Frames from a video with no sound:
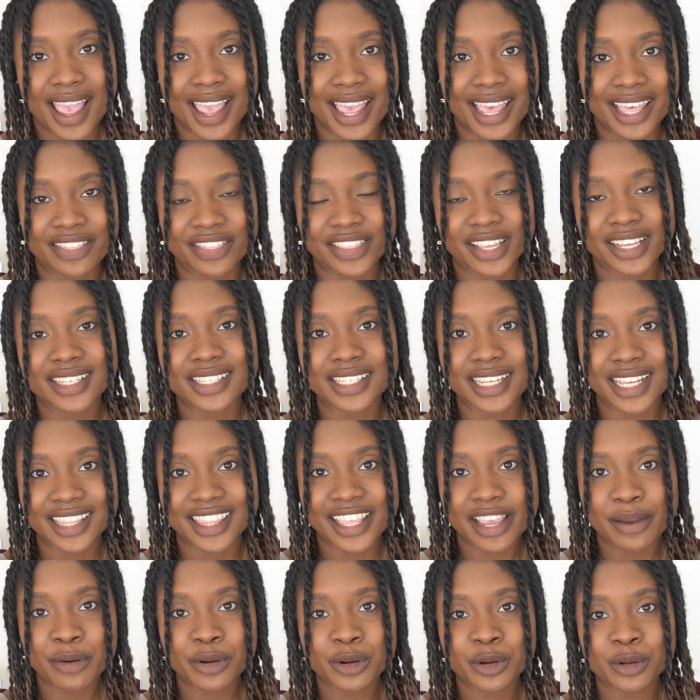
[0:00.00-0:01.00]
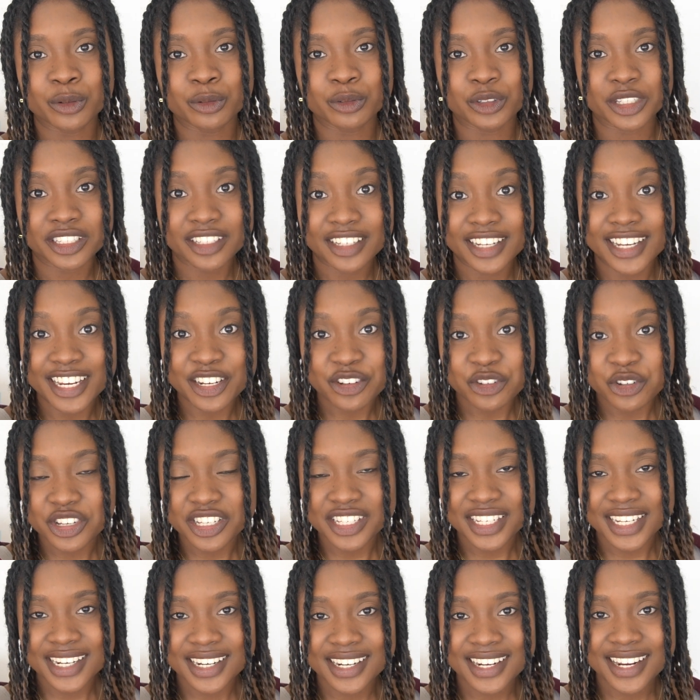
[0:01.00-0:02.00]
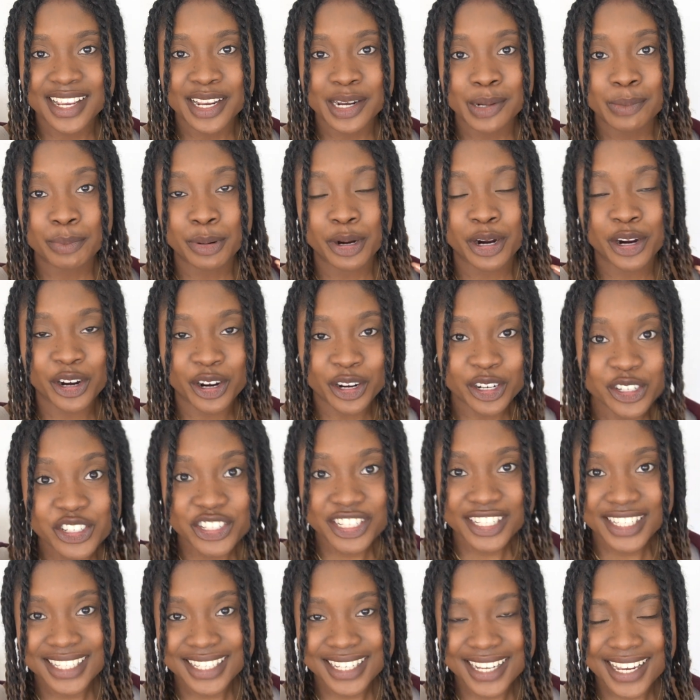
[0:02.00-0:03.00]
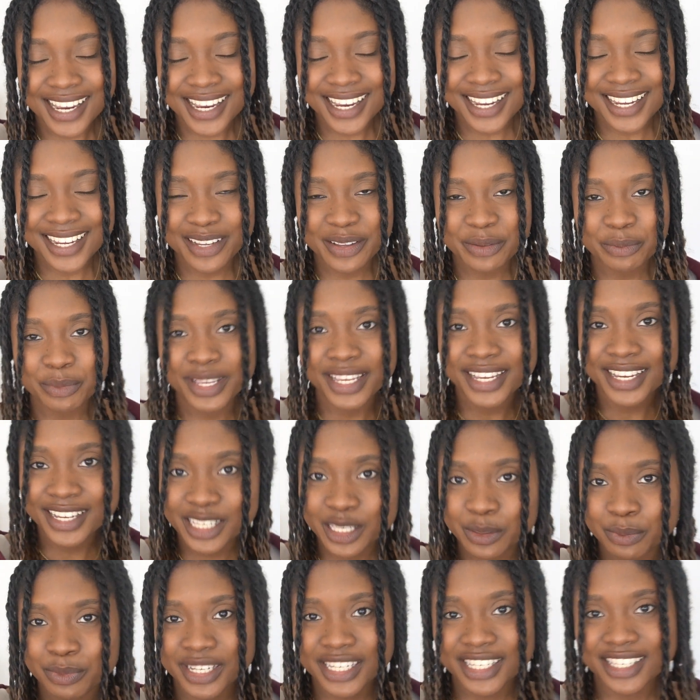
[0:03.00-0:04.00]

And they said they were really interested in purchasing Peace Be